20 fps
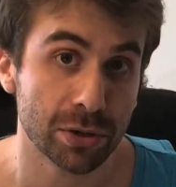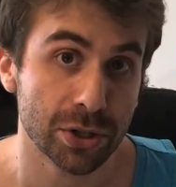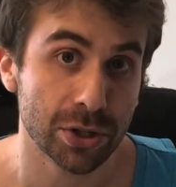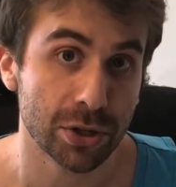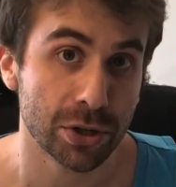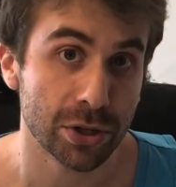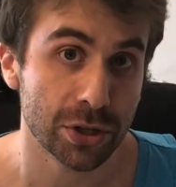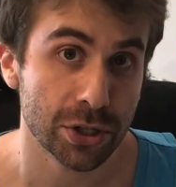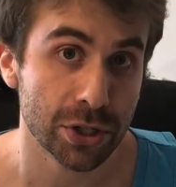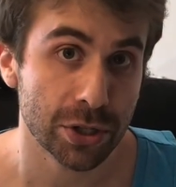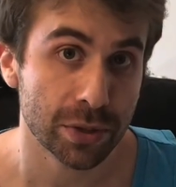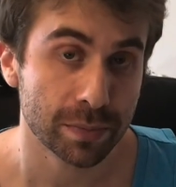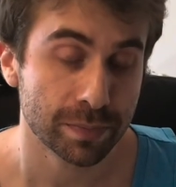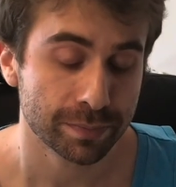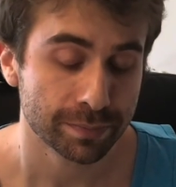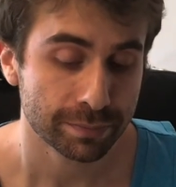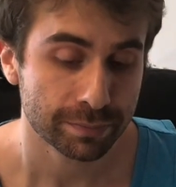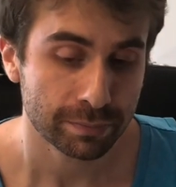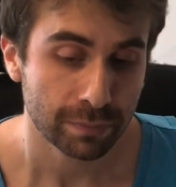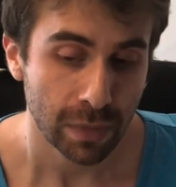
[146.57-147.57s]
sirs,
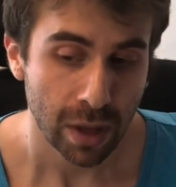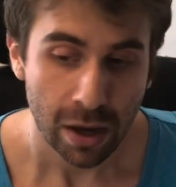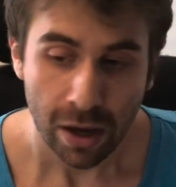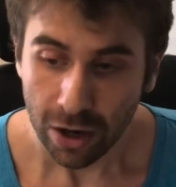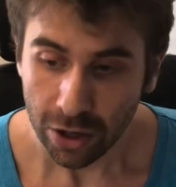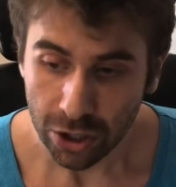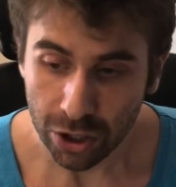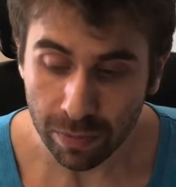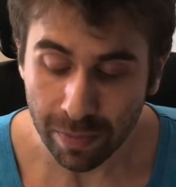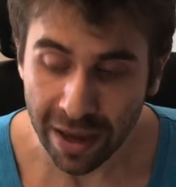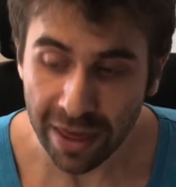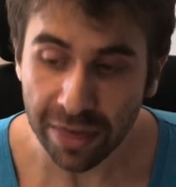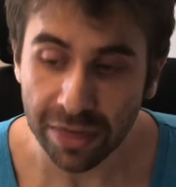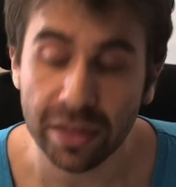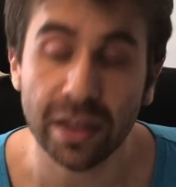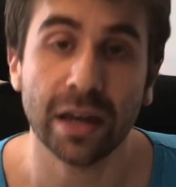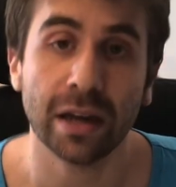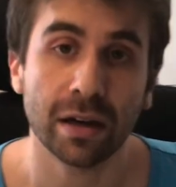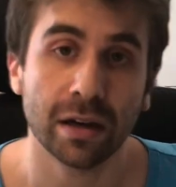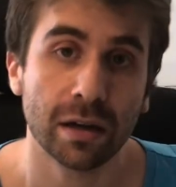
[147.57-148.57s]
you may
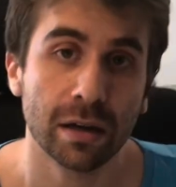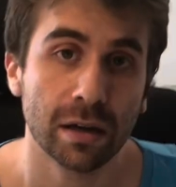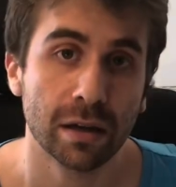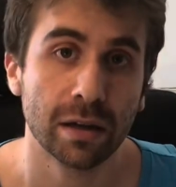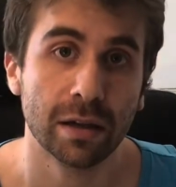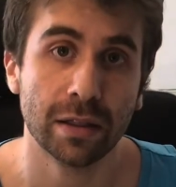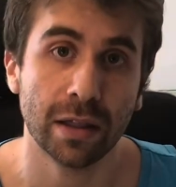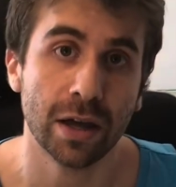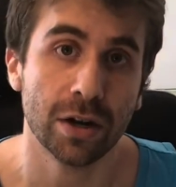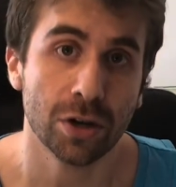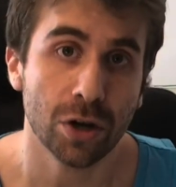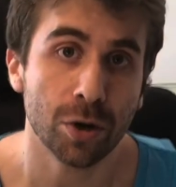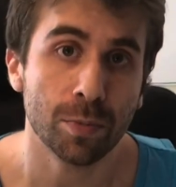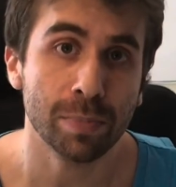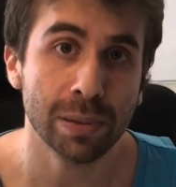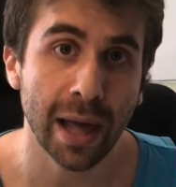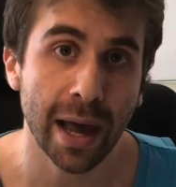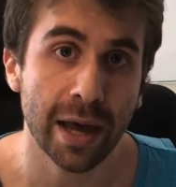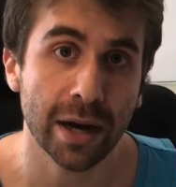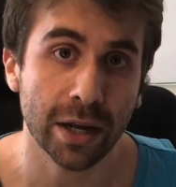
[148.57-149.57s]
think that no
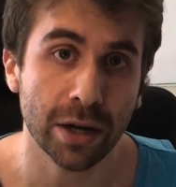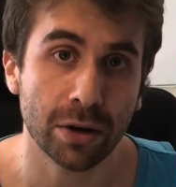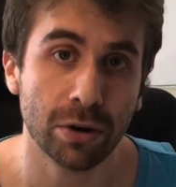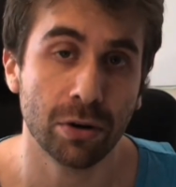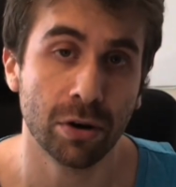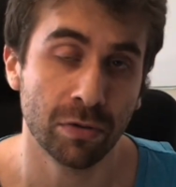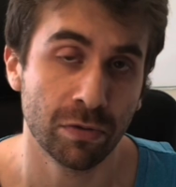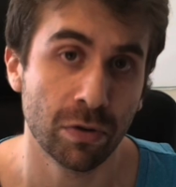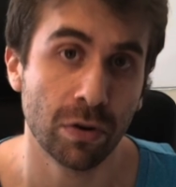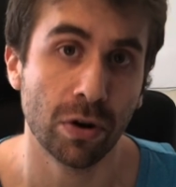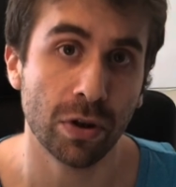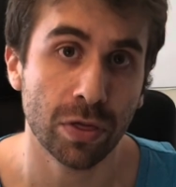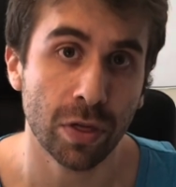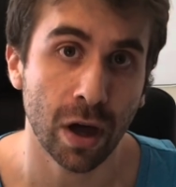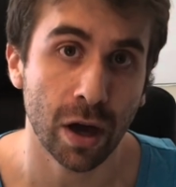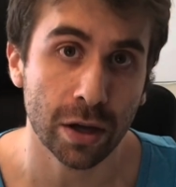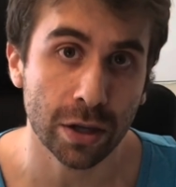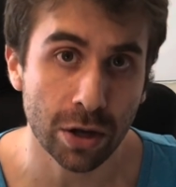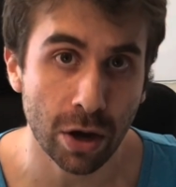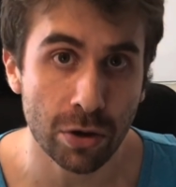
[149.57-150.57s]
planning or
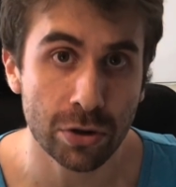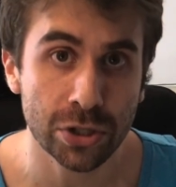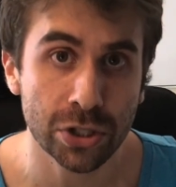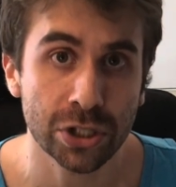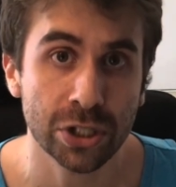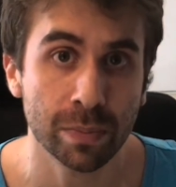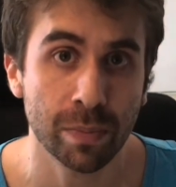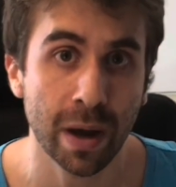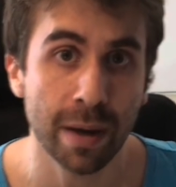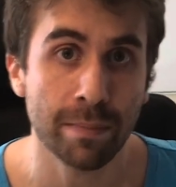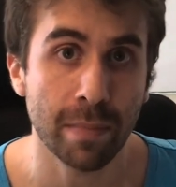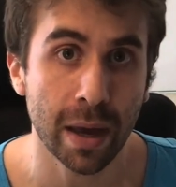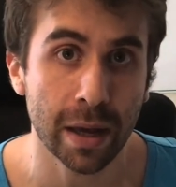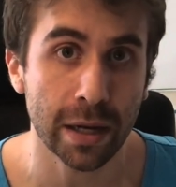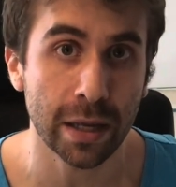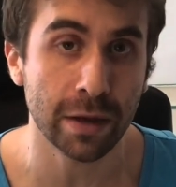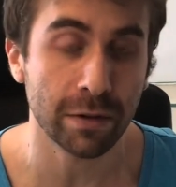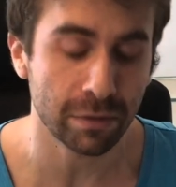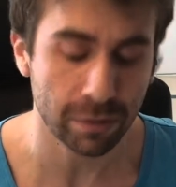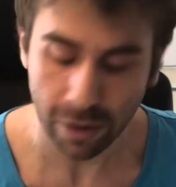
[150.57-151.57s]
forethought goes into my
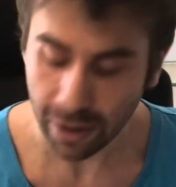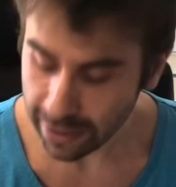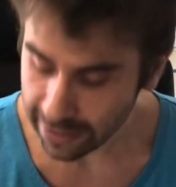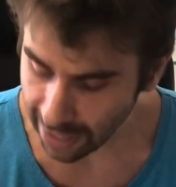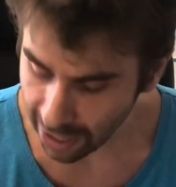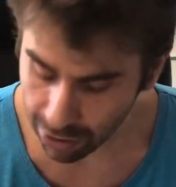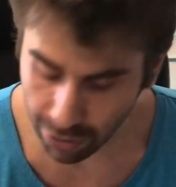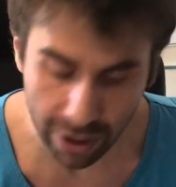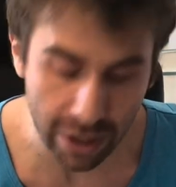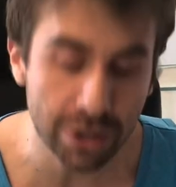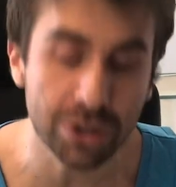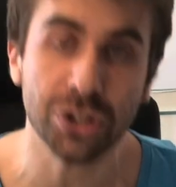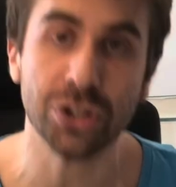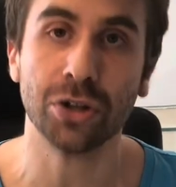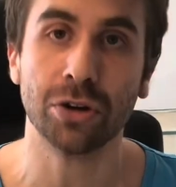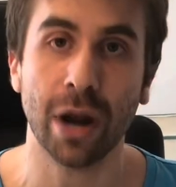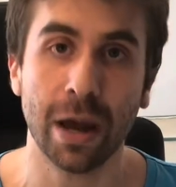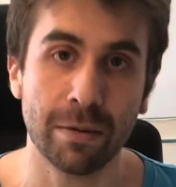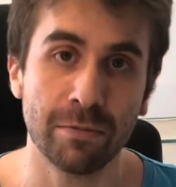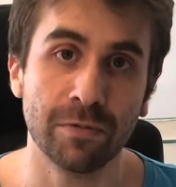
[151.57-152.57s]
many, now
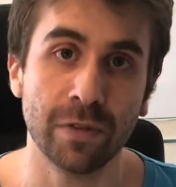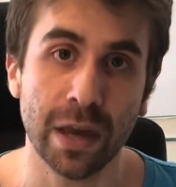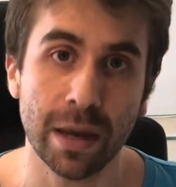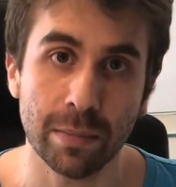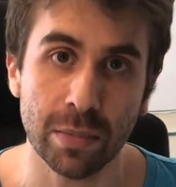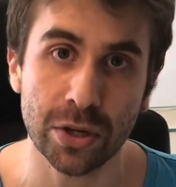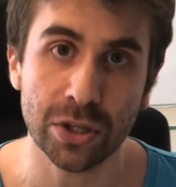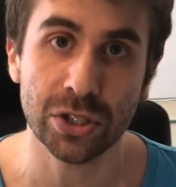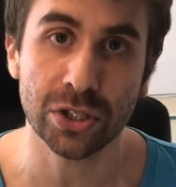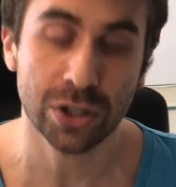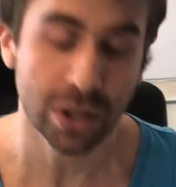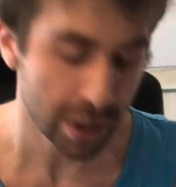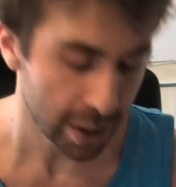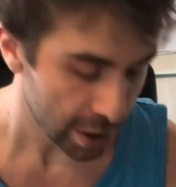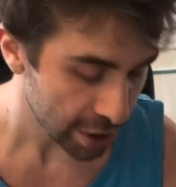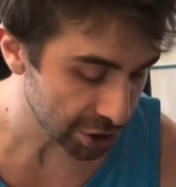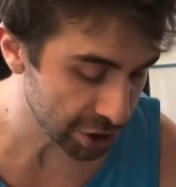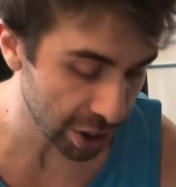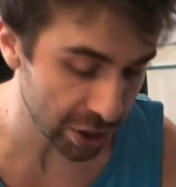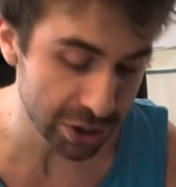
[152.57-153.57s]
Instagram famous,
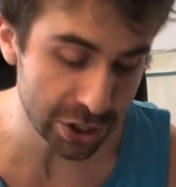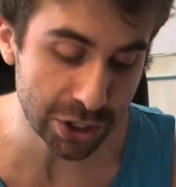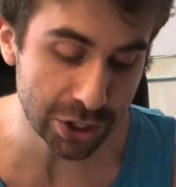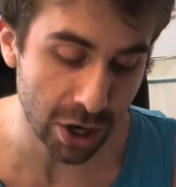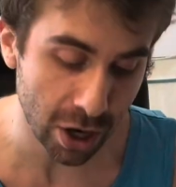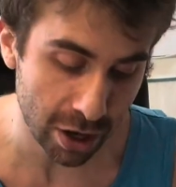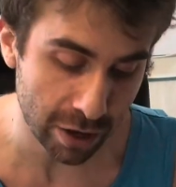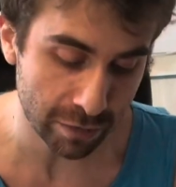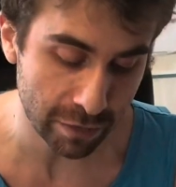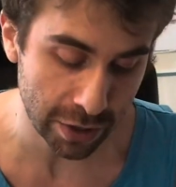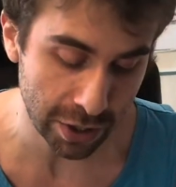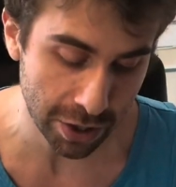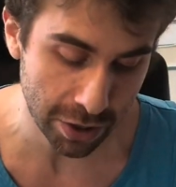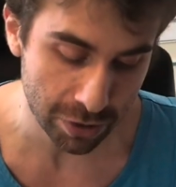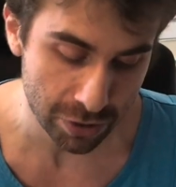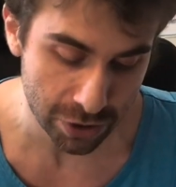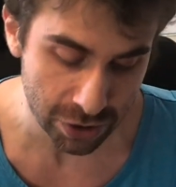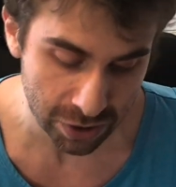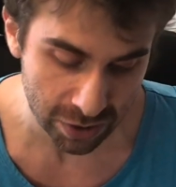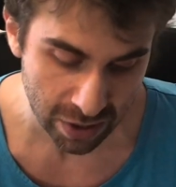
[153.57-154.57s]
Chelsee dog
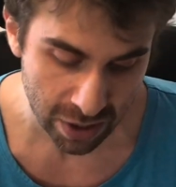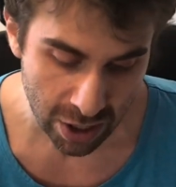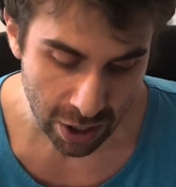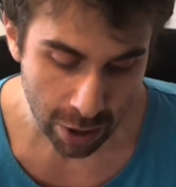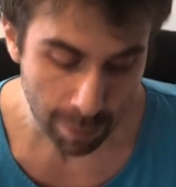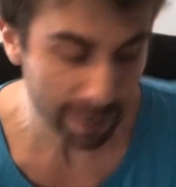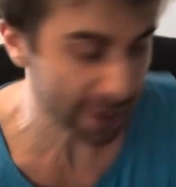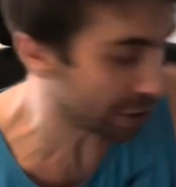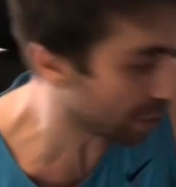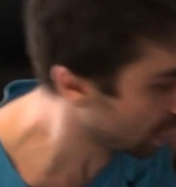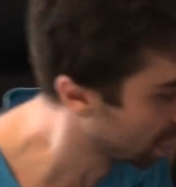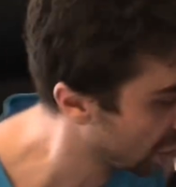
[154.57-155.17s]
videos, but you're